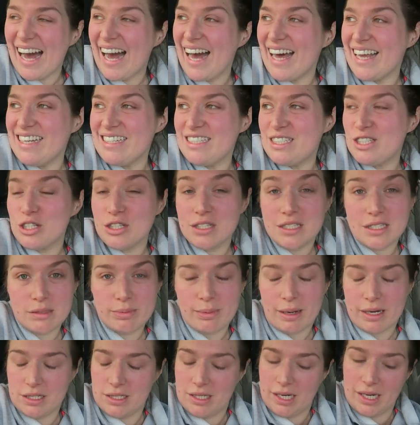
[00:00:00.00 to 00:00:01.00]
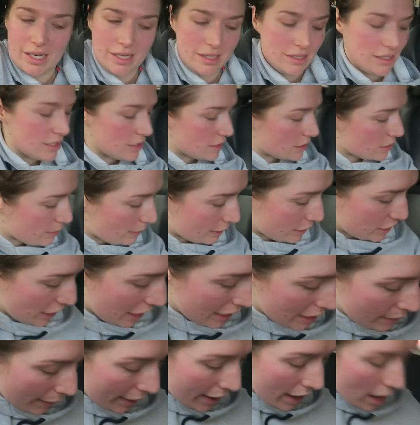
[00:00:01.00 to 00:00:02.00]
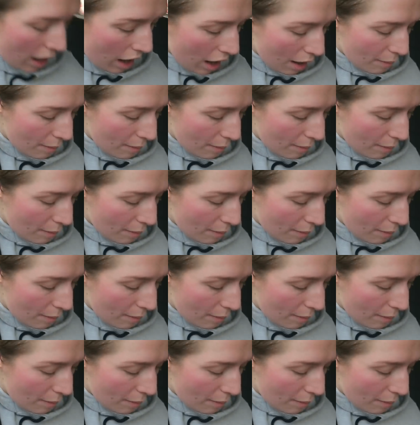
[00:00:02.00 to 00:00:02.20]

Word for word: and just smash it just smash it anyway